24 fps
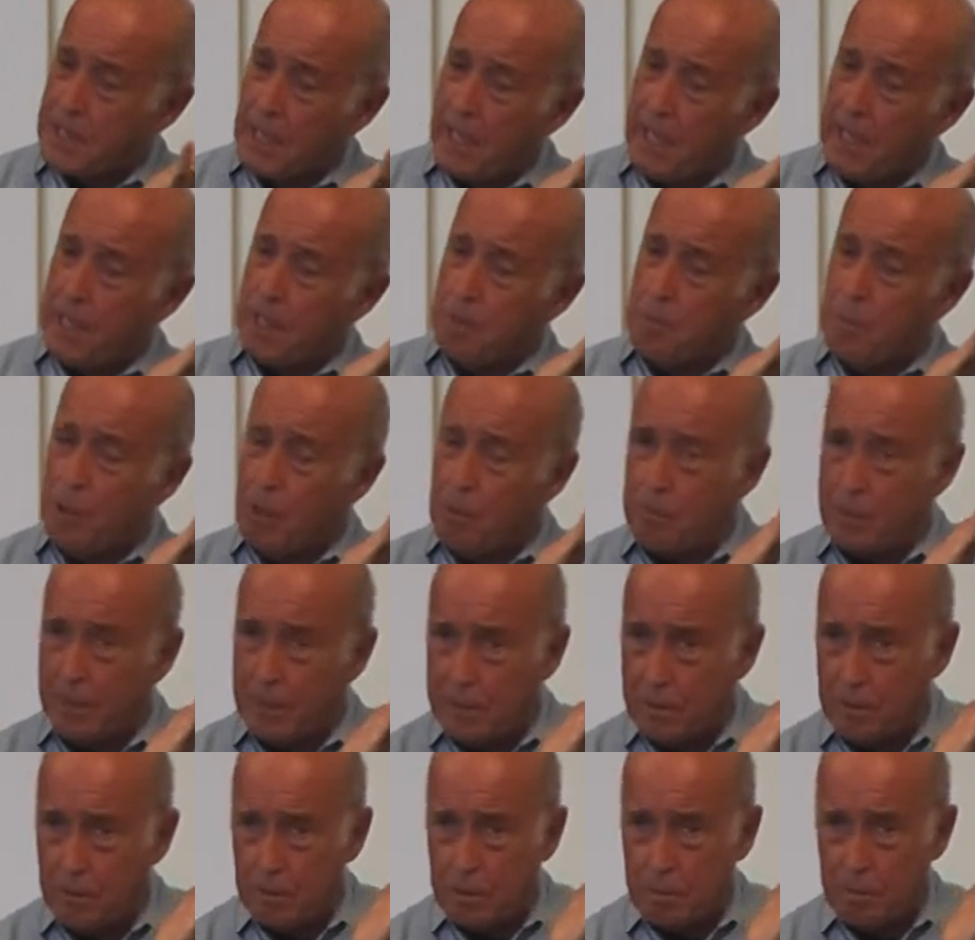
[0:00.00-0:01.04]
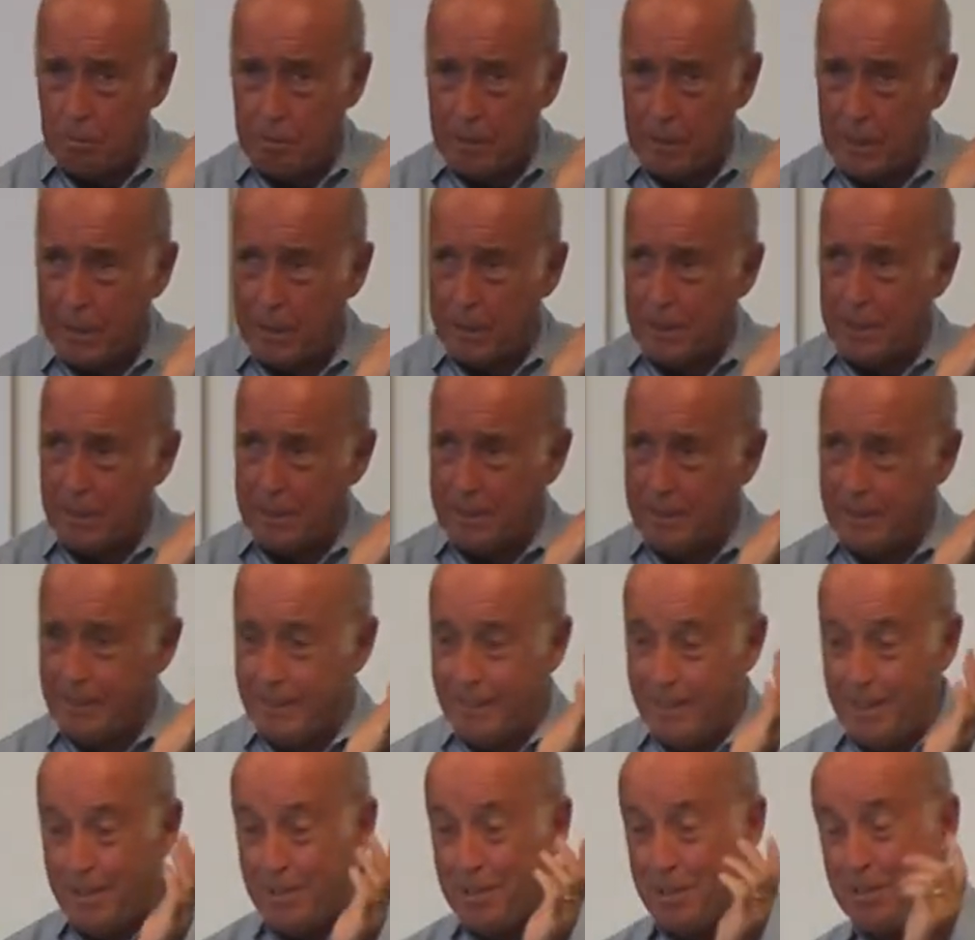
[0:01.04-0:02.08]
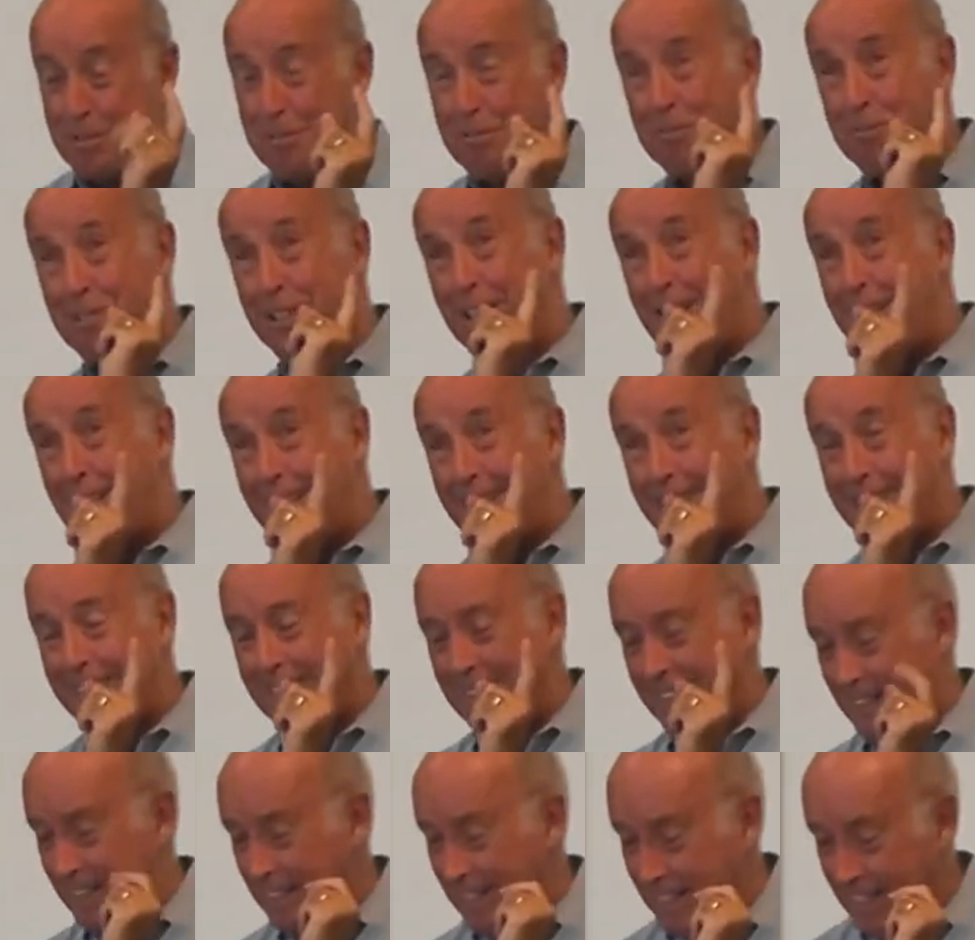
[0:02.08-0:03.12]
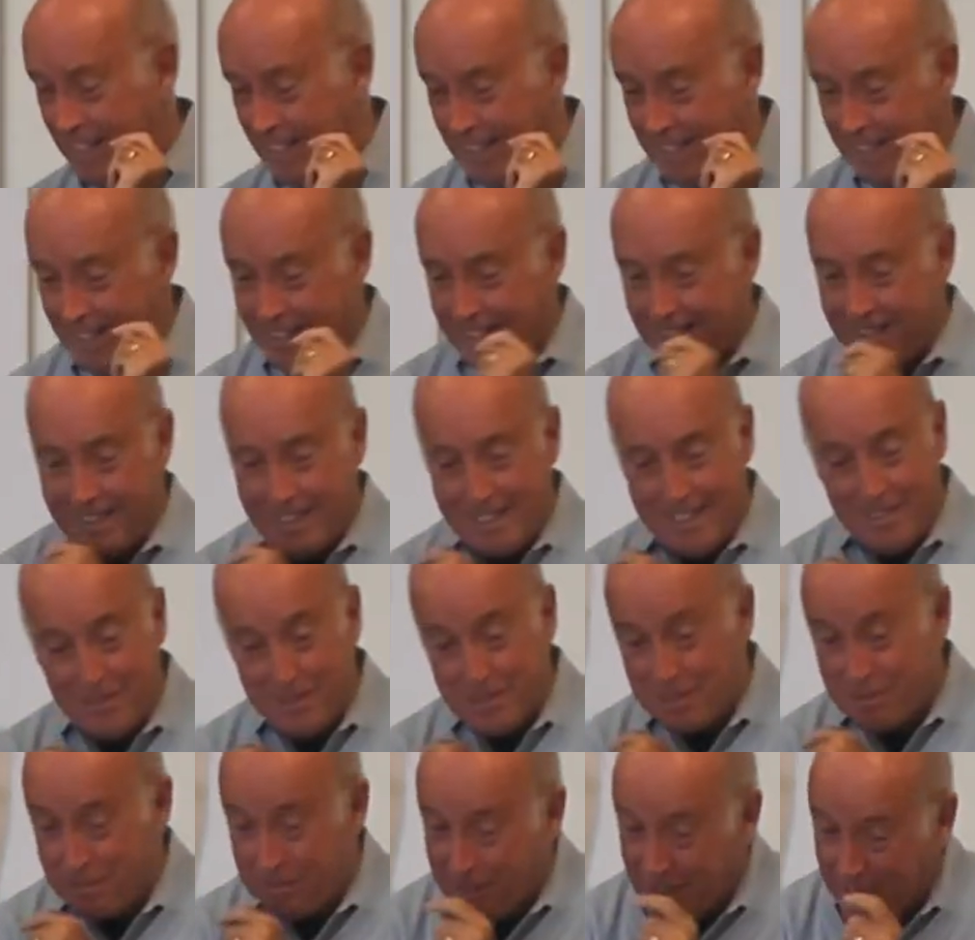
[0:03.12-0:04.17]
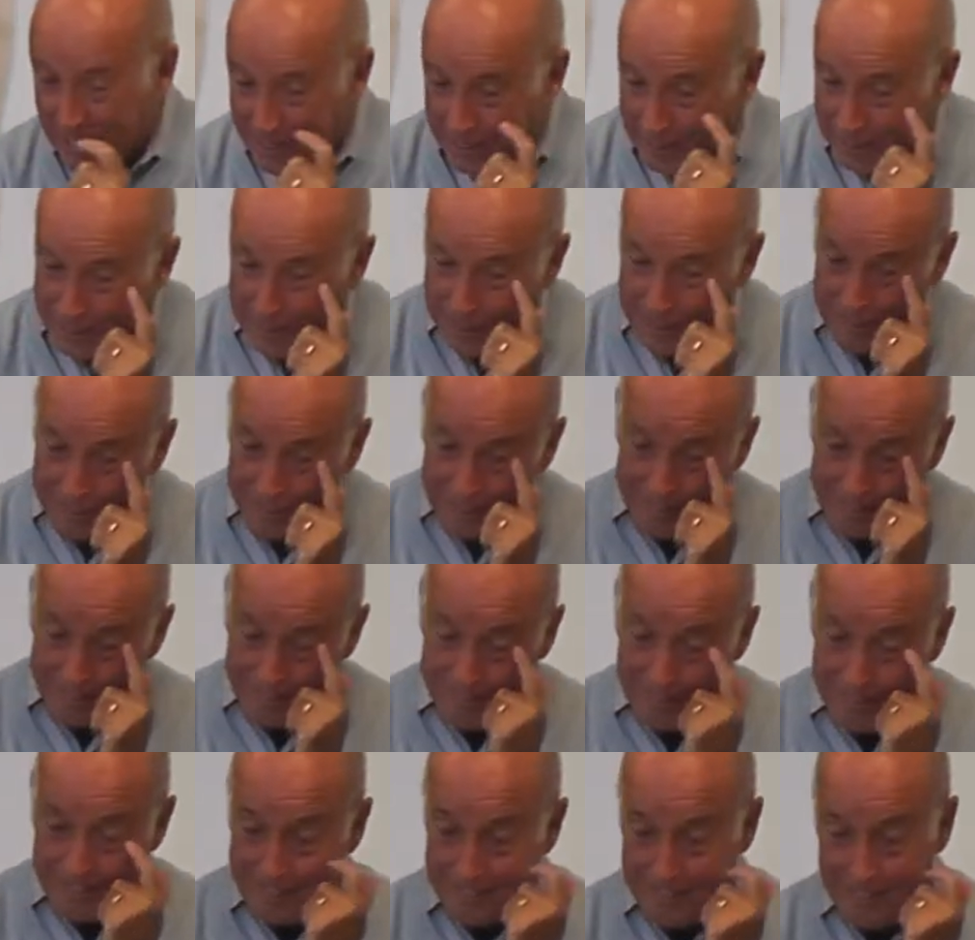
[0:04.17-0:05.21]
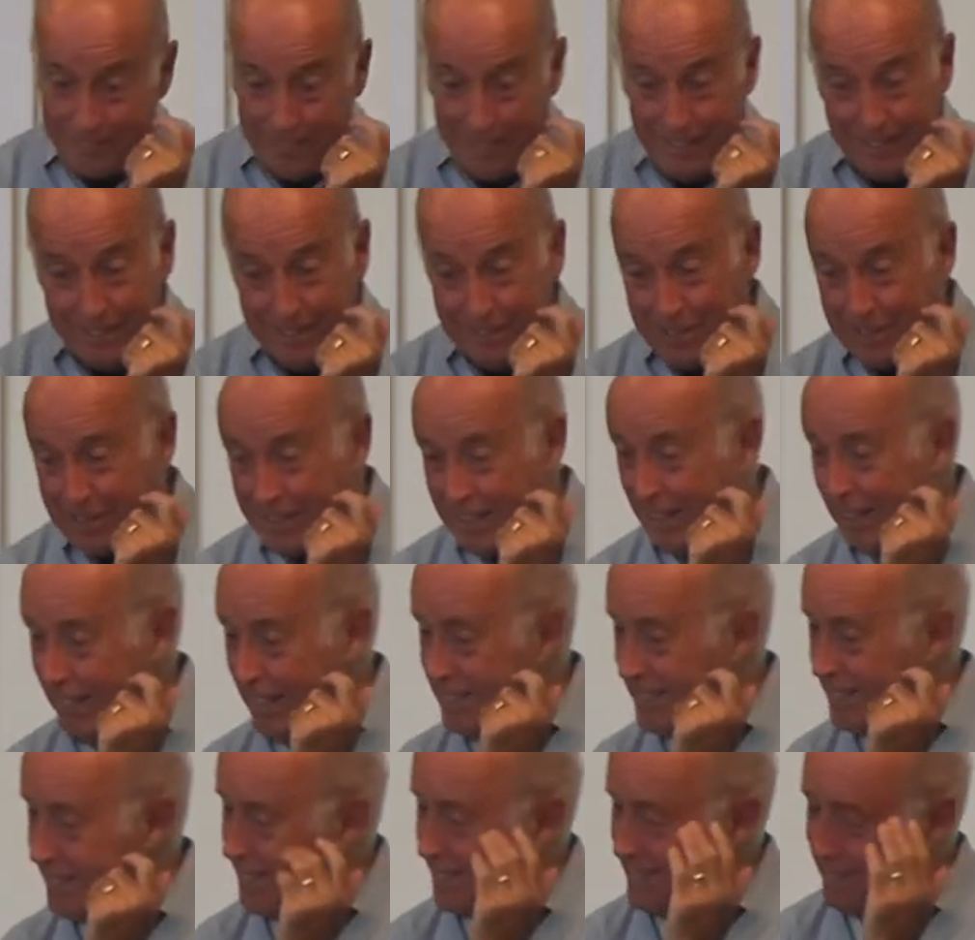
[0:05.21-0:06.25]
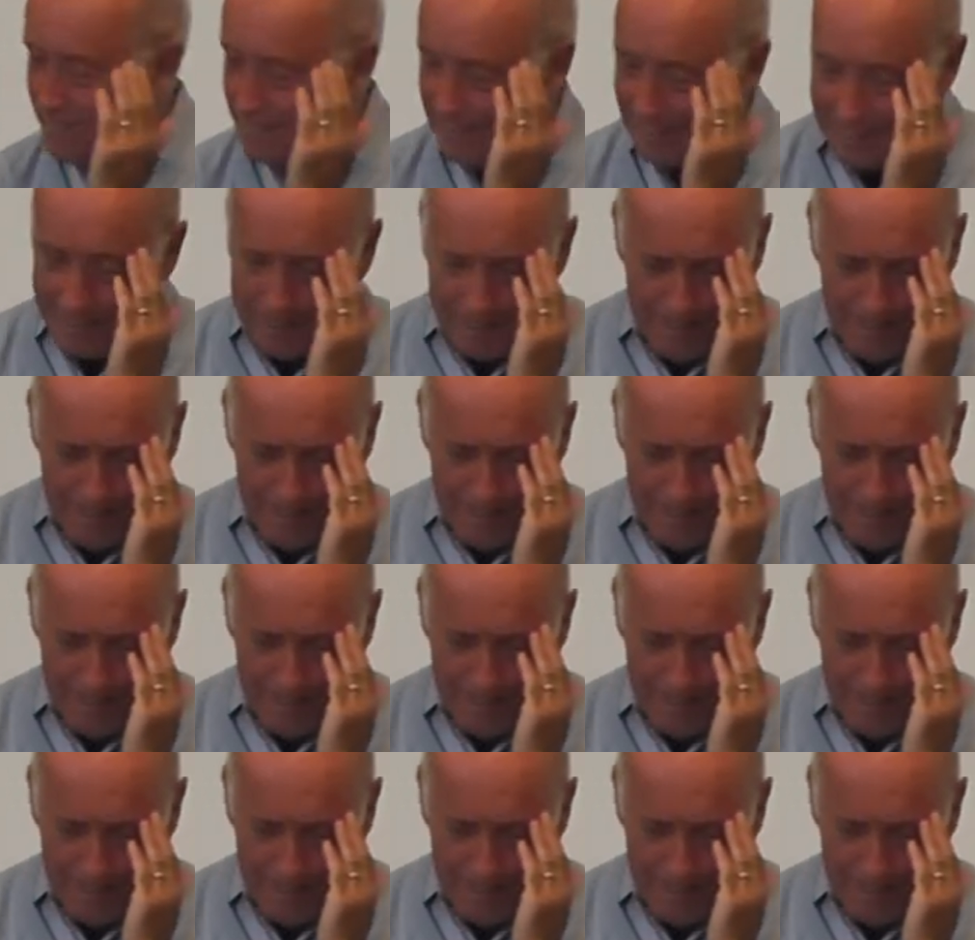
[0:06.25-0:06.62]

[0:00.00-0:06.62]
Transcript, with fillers: shining moment, it was pretty good. It was pretty good. Uh, it was really good to read those guys. It's just like,